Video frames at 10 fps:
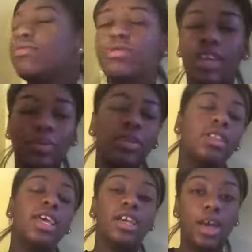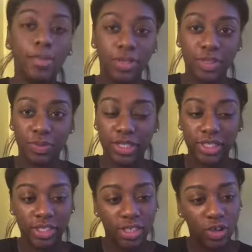So I put like a couple of
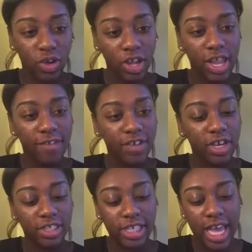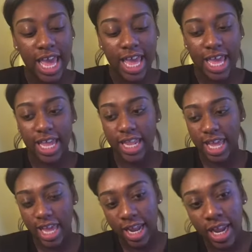spritz on there first, and
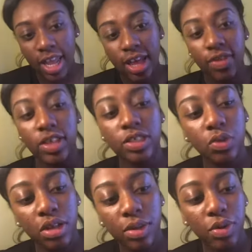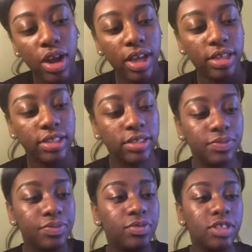then this is one of the products,
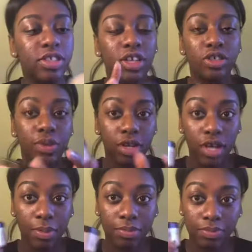the Sacha Buttercup